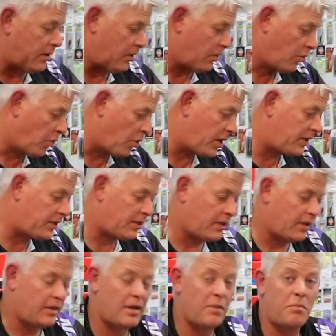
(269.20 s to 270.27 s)
with
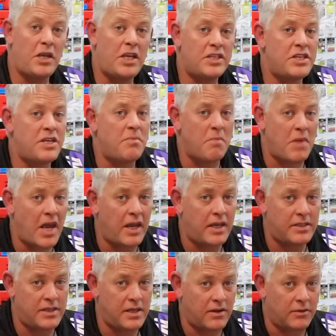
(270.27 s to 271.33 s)
the BG Mag
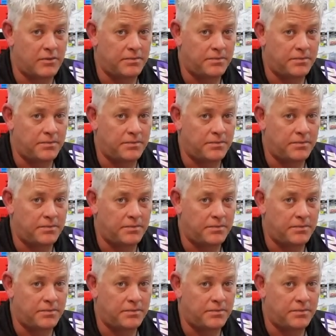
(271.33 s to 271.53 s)
Seal